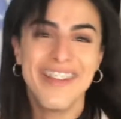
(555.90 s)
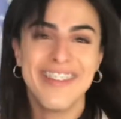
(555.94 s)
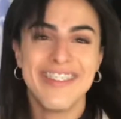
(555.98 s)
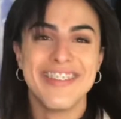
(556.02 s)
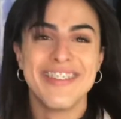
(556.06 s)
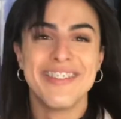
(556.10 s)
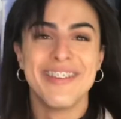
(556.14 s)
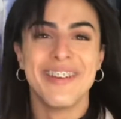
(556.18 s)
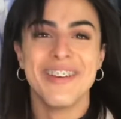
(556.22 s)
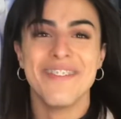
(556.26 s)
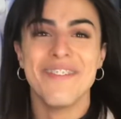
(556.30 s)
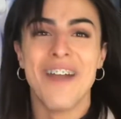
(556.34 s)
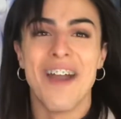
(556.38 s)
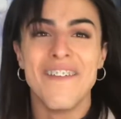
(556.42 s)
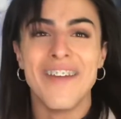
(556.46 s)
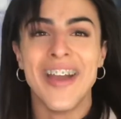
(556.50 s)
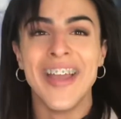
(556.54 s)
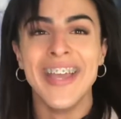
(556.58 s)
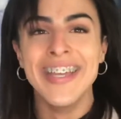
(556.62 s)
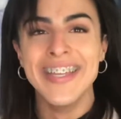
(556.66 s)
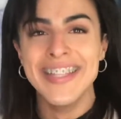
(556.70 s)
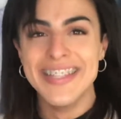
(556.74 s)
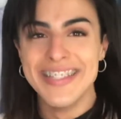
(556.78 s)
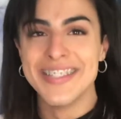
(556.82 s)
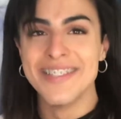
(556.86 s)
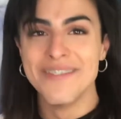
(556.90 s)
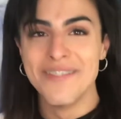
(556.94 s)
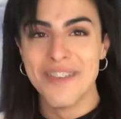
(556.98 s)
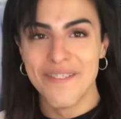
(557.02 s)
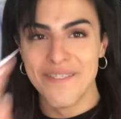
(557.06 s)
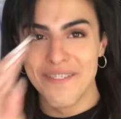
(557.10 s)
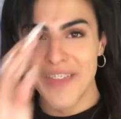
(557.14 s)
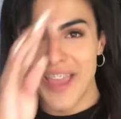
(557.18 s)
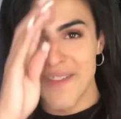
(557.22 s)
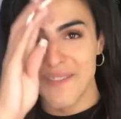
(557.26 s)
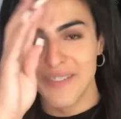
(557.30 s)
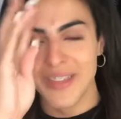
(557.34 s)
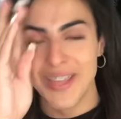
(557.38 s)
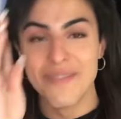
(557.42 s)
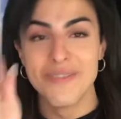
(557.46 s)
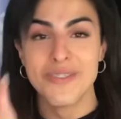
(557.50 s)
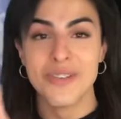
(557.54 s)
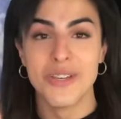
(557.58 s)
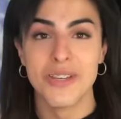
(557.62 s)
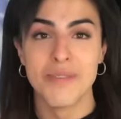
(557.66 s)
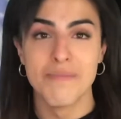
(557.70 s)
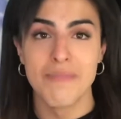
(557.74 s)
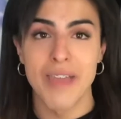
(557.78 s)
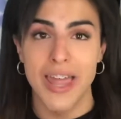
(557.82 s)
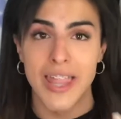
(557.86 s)
just talking about my intimate family, I'm
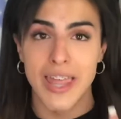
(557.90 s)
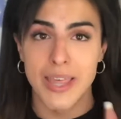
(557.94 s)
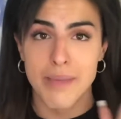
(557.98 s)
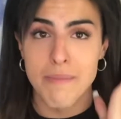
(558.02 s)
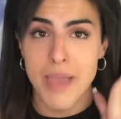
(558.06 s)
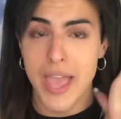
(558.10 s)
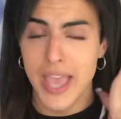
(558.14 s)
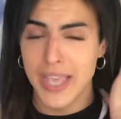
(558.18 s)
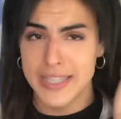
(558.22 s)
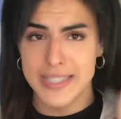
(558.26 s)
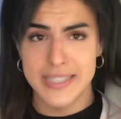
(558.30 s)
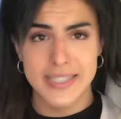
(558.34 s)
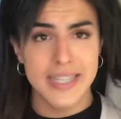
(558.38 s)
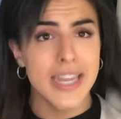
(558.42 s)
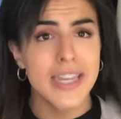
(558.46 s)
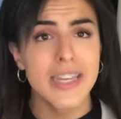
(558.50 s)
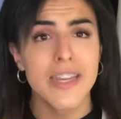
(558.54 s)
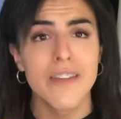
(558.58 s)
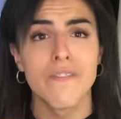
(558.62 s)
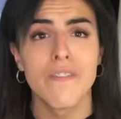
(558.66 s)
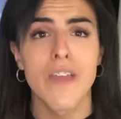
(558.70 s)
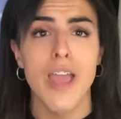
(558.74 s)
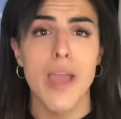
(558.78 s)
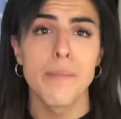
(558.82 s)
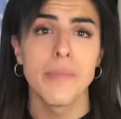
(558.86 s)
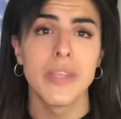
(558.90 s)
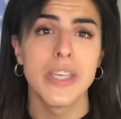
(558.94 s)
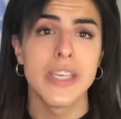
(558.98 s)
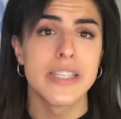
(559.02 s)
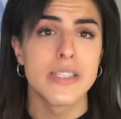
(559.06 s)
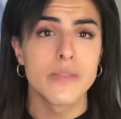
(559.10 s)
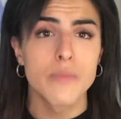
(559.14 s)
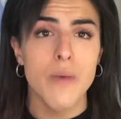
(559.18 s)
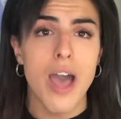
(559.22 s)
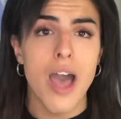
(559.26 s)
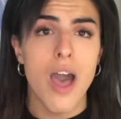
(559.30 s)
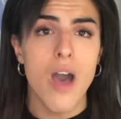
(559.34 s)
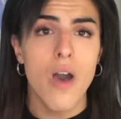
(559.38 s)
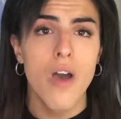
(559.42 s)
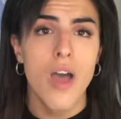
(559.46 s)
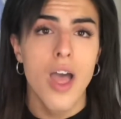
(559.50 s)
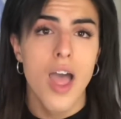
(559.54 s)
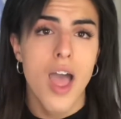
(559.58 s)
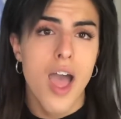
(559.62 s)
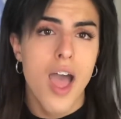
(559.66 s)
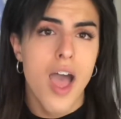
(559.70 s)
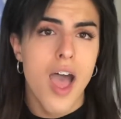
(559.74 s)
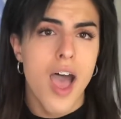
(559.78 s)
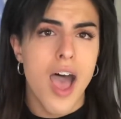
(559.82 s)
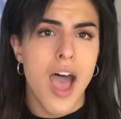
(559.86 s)
talking about, like, my extended family as well.
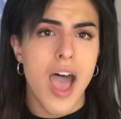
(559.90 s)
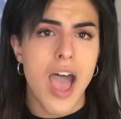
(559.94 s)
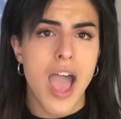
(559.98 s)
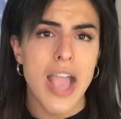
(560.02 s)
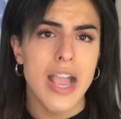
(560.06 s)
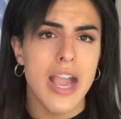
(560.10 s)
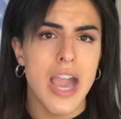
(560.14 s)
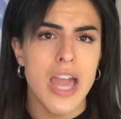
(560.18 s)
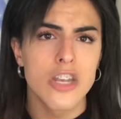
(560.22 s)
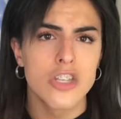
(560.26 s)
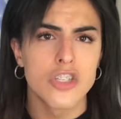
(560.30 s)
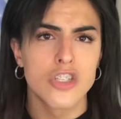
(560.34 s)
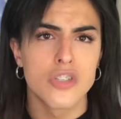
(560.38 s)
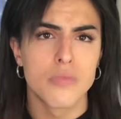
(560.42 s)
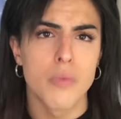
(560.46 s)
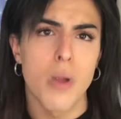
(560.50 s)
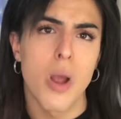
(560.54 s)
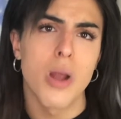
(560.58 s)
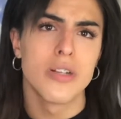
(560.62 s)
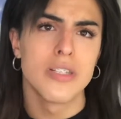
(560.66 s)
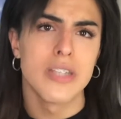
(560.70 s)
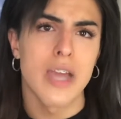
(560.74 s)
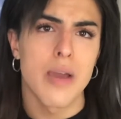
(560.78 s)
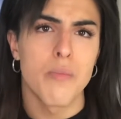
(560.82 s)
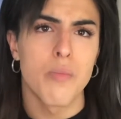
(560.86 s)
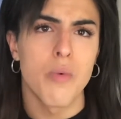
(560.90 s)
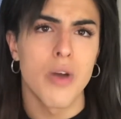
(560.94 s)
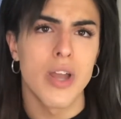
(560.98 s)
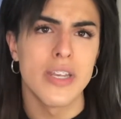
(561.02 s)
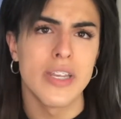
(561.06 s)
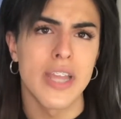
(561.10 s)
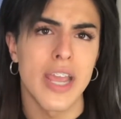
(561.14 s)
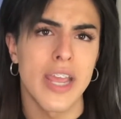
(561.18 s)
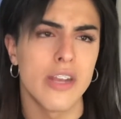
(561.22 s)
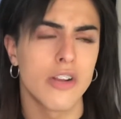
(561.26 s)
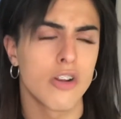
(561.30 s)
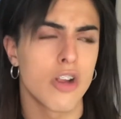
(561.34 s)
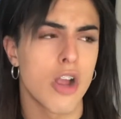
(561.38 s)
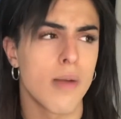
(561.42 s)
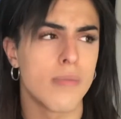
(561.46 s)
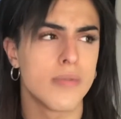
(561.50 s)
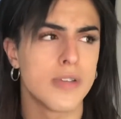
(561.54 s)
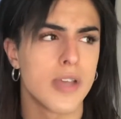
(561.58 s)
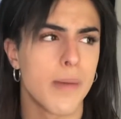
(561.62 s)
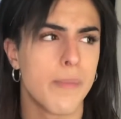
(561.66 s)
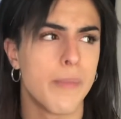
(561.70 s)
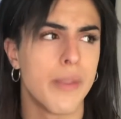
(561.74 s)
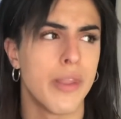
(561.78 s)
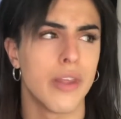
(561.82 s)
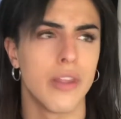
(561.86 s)
I kind of just rocked up one day in a crop
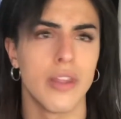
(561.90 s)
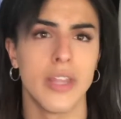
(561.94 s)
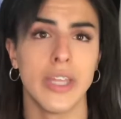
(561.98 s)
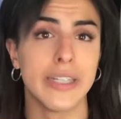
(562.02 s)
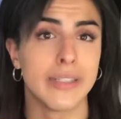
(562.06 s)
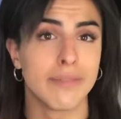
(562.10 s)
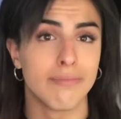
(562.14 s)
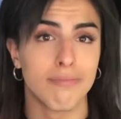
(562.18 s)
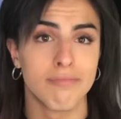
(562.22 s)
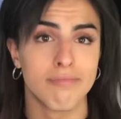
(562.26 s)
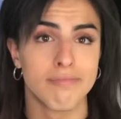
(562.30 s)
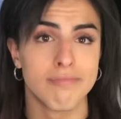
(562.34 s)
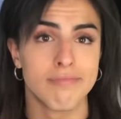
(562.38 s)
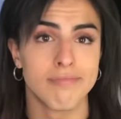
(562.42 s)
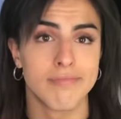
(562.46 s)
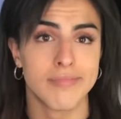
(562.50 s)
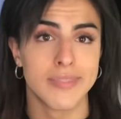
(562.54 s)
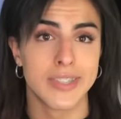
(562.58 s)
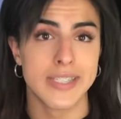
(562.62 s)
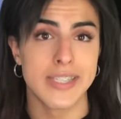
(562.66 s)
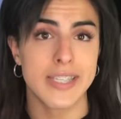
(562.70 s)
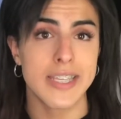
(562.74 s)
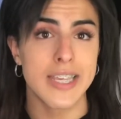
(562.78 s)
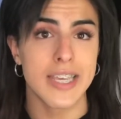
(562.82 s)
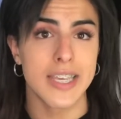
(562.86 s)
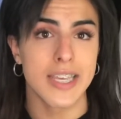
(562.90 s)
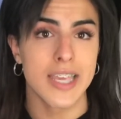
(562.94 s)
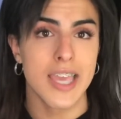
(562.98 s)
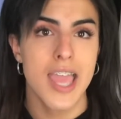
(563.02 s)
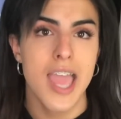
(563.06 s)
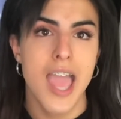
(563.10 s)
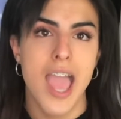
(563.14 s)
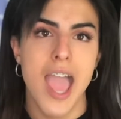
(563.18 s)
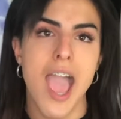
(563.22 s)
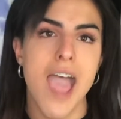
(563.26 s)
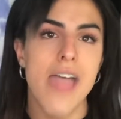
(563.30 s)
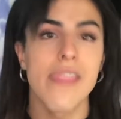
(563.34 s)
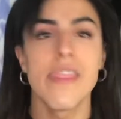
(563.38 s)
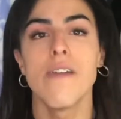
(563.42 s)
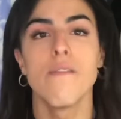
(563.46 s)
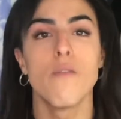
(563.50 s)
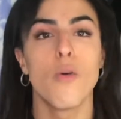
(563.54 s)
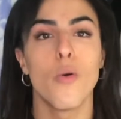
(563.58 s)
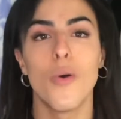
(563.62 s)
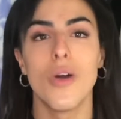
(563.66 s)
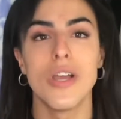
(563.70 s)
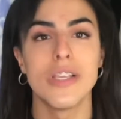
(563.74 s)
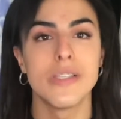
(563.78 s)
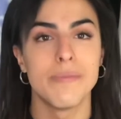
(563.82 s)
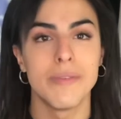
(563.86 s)
top, and they're like, sick. And they've
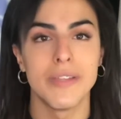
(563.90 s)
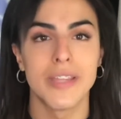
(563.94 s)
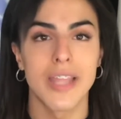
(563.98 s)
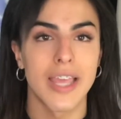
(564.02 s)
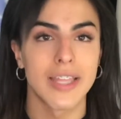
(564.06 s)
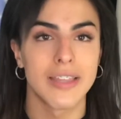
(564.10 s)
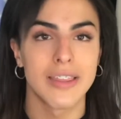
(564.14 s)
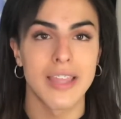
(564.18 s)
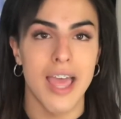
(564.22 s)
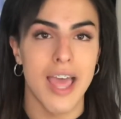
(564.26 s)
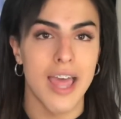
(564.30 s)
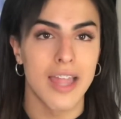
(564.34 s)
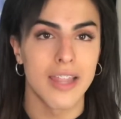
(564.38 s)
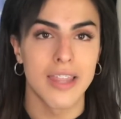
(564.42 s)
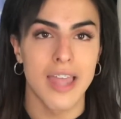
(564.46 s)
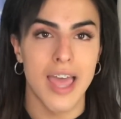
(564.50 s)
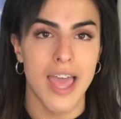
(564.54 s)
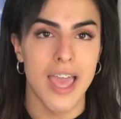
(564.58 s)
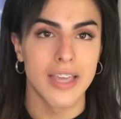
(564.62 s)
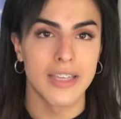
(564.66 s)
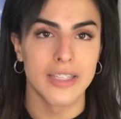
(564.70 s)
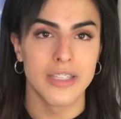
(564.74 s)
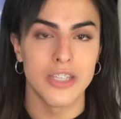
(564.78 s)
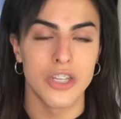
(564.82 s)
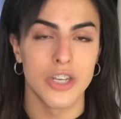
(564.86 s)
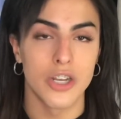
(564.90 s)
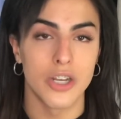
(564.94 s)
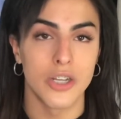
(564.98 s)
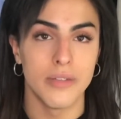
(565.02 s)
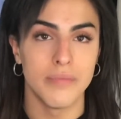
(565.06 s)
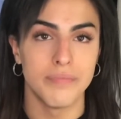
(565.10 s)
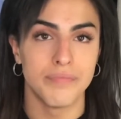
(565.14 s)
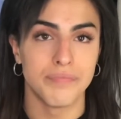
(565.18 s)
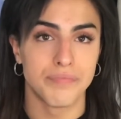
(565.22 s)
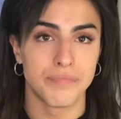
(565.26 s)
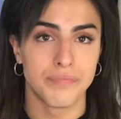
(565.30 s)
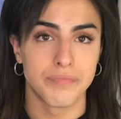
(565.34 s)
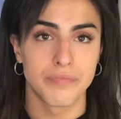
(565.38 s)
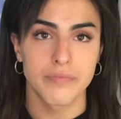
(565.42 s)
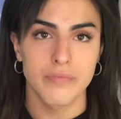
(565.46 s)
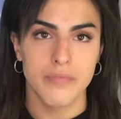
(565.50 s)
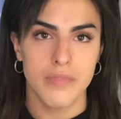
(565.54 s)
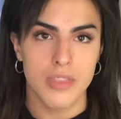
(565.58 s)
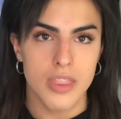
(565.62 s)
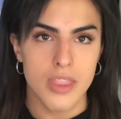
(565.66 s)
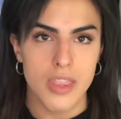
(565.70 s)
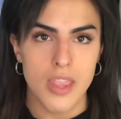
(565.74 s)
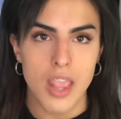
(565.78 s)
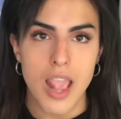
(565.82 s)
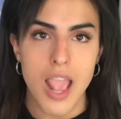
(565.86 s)
always been like that. Like, you know,
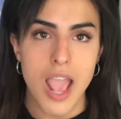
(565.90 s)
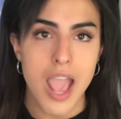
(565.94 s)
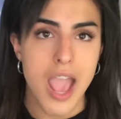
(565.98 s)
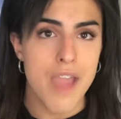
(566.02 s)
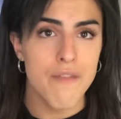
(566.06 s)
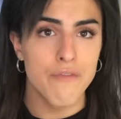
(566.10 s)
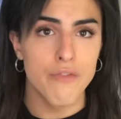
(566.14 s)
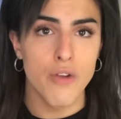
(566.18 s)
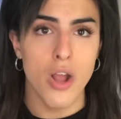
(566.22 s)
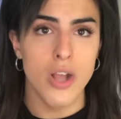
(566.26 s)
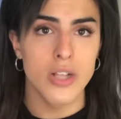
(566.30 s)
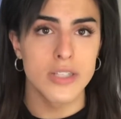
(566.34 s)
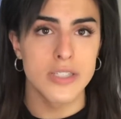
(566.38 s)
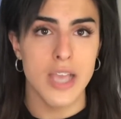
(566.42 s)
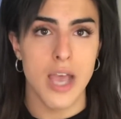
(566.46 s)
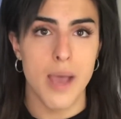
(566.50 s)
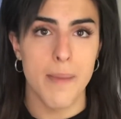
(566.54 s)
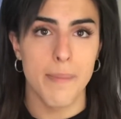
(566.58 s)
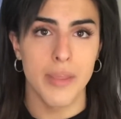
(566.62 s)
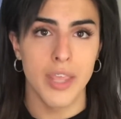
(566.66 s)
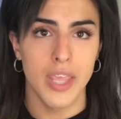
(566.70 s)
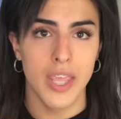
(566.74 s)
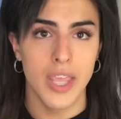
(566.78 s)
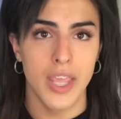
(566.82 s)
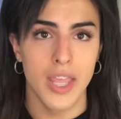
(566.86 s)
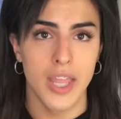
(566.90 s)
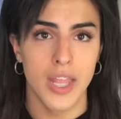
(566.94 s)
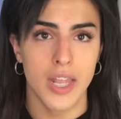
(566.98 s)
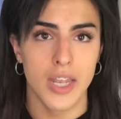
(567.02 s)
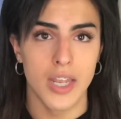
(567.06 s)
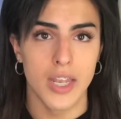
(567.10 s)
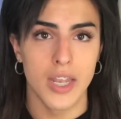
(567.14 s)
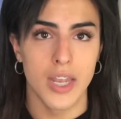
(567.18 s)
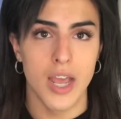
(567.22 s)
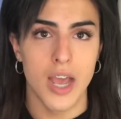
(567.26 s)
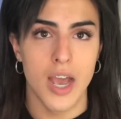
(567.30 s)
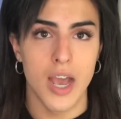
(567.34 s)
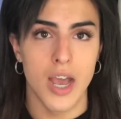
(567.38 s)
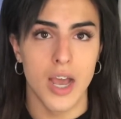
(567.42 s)
I've rocked up in